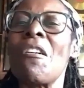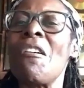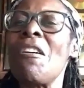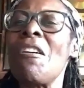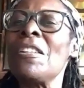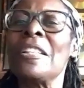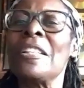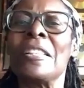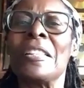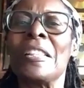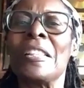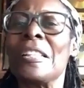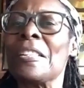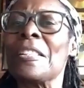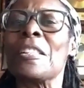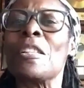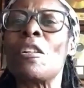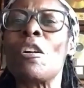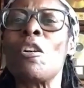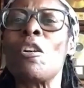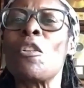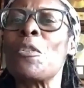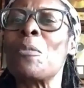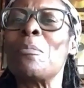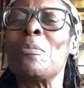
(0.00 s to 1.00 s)
all in here.
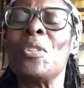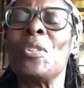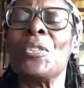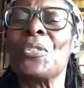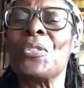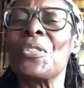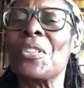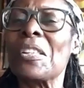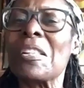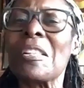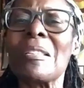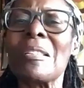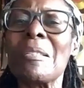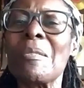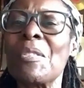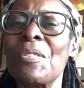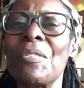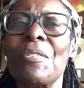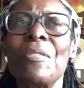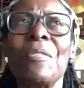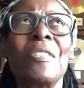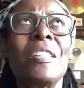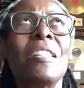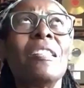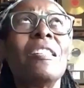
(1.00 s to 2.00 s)
All the music comes
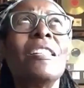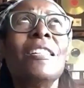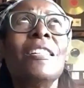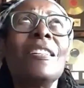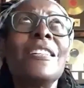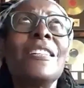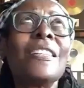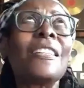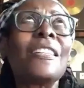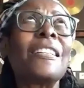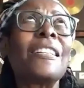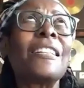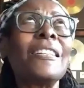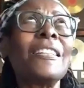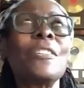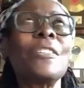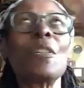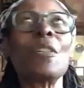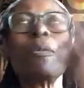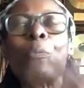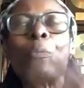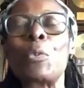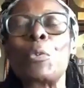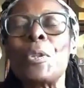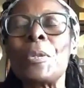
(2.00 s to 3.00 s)
through. You
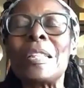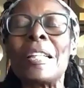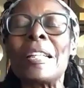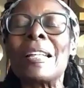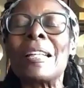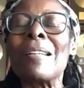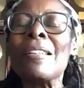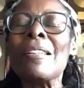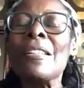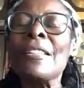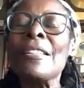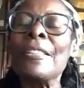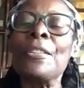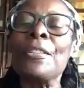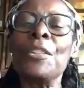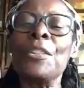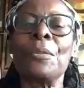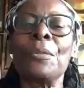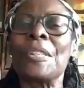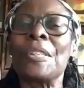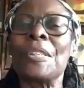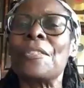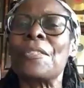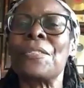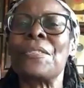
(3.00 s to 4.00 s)
know, we're like
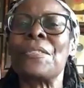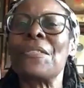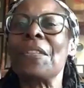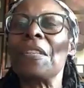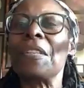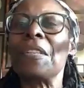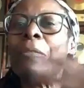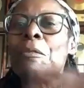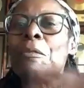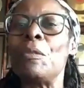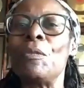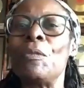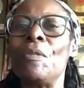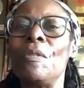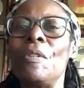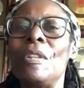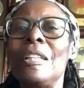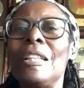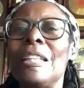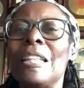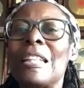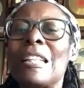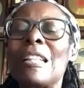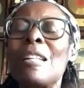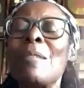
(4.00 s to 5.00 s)
conduits.
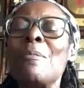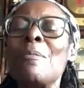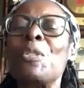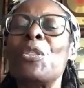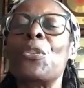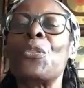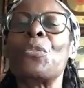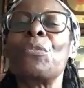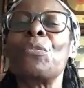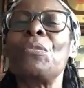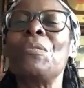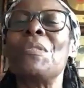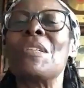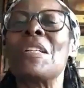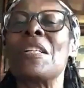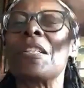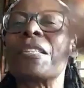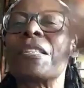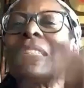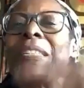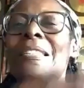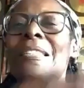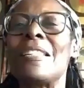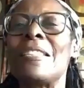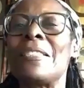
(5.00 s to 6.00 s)
It comes through
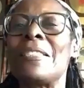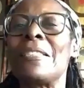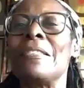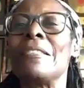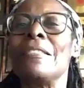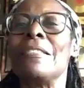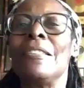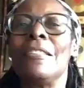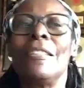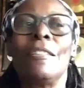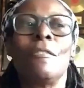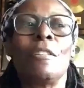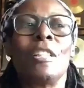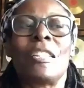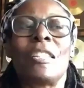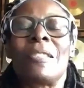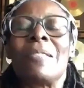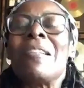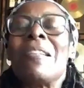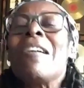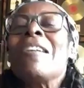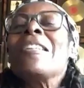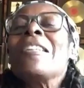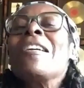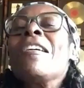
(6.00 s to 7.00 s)
us. It's
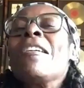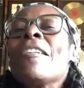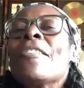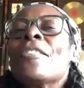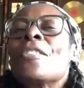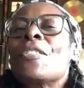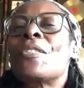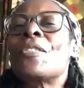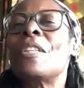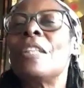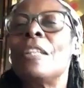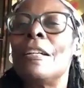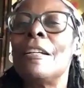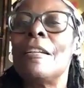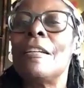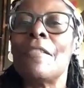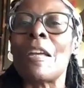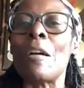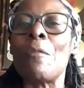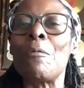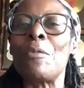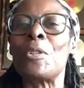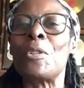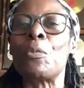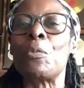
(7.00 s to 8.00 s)
not us.
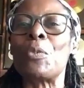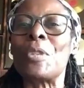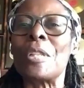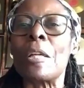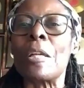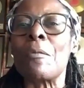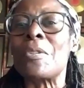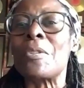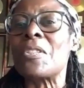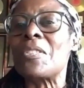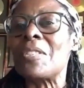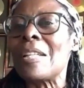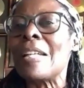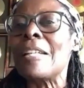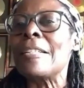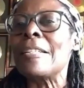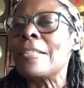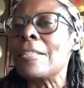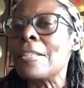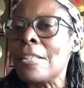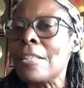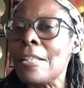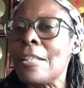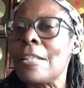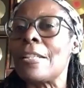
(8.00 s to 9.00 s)
That was when I was
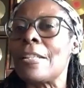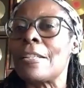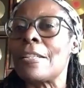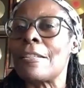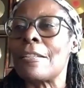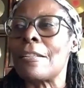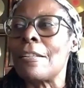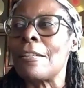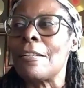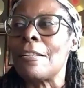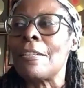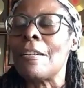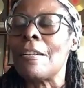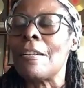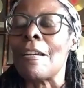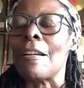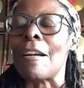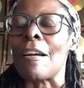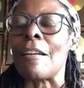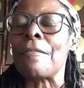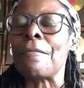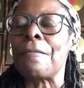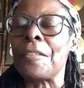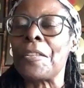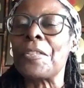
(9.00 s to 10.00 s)
19.
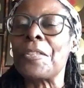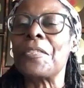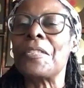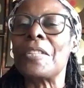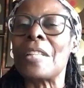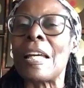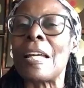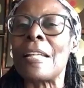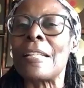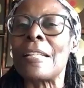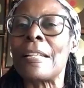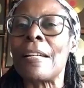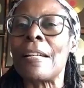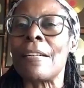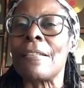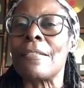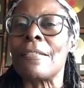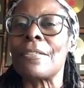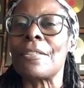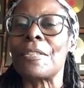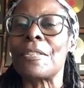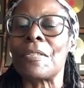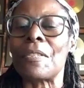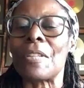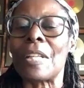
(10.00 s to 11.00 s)
I figured that
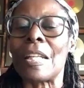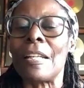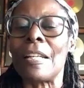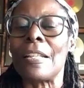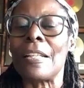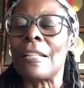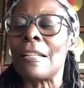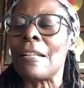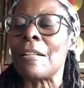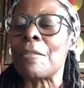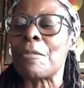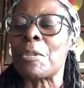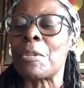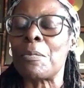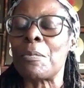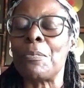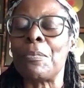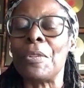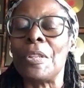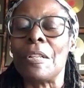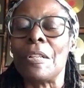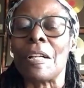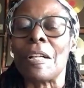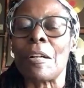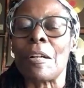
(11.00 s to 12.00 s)
out, that
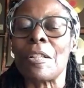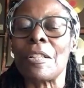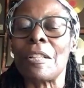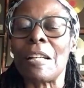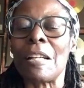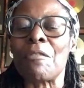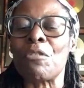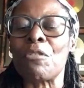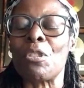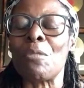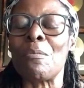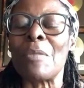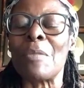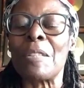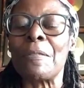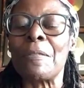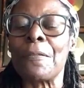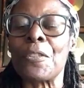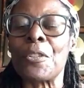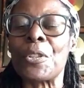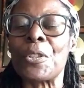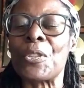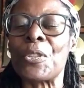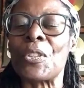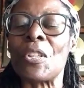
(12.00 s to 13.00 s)
I wrote my
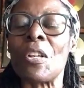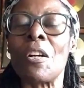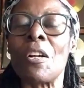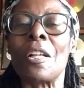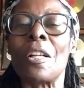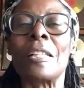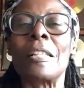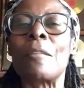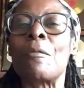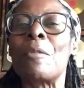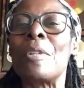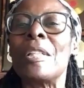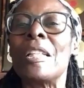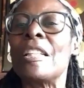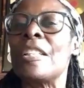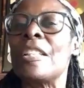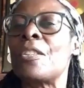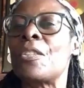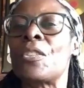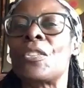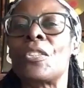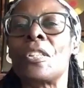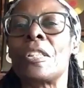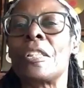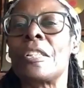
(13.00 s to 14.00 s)
first song and I went
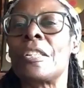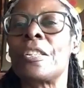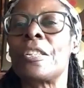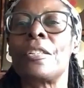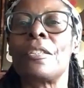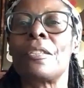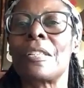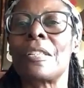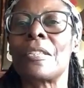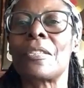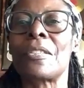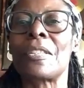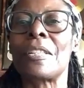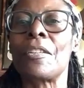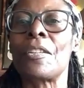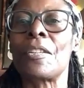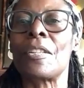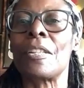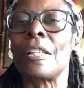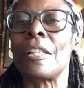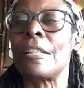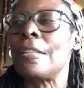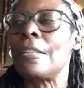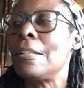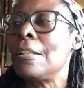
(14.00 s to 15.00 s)
hysterical because I
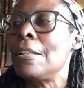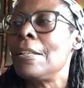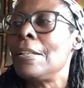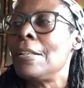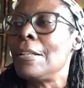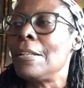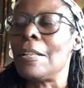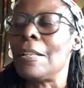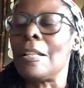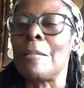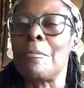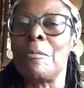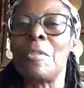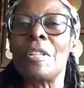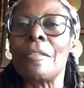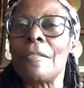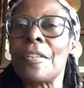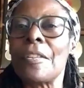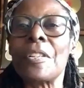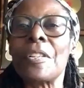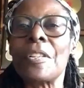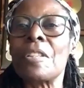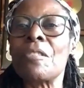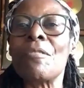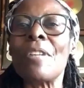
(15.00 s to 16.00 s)
thought, I'm
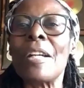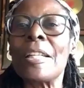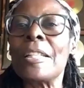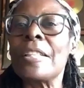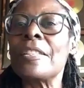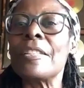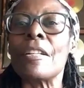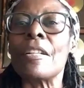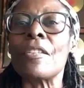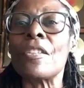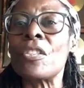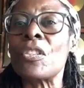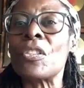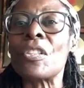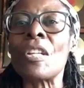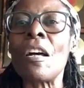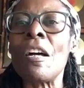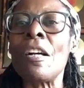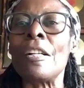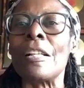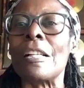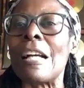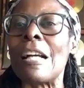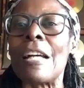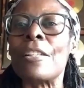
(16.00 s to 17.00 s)
never going to write another
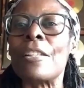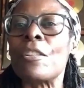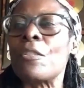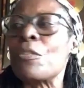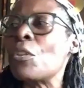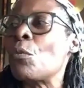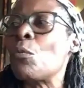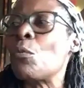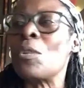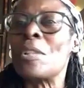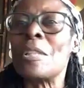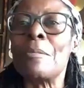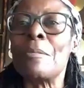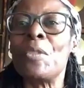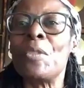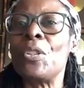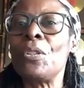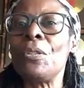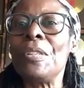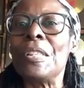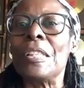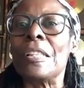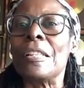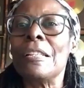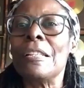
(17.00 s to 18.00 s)
song. I don't know what I'm
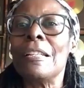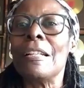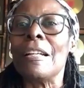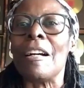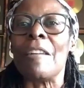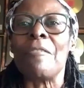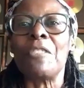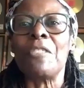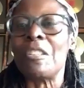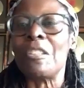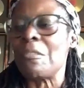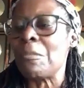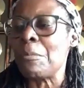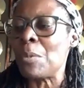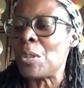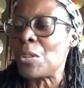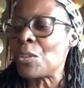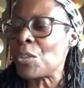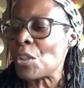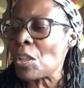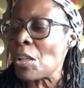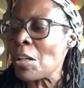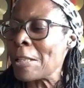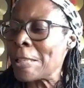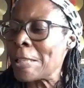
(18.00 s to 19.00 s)
doing. I've never
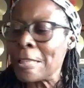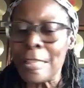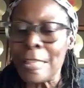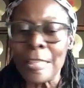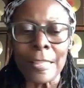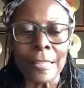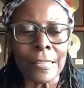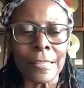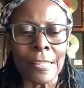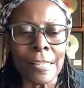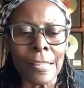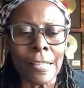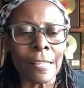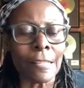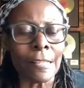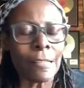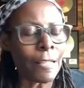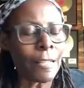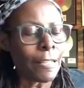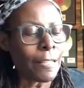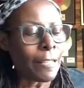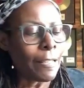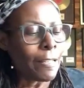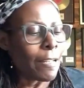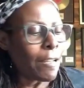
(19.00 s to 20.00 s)
been taught anything.
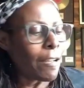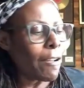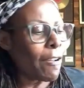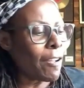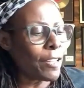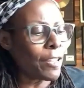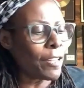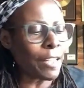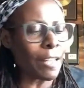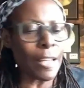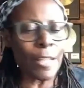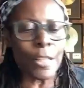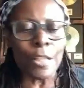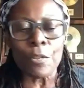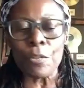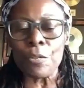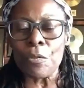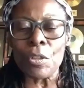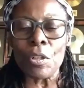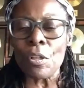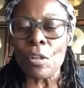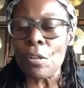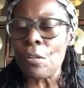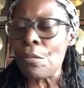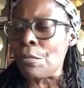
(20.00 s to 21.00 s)
I
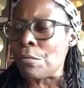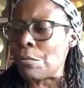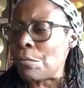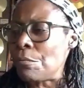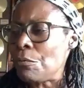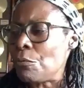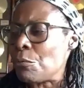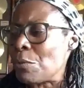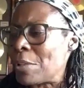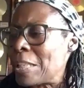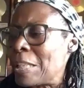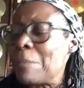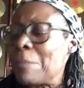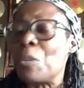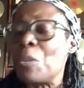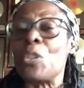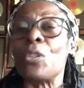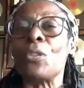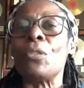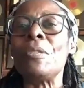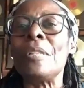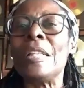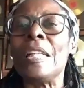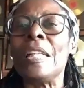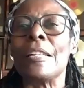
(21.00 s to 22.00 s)
don't know what I'm
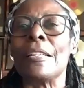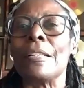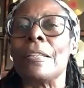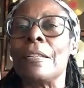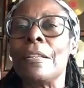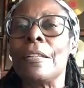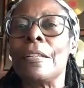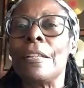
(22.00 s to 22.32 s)
doing.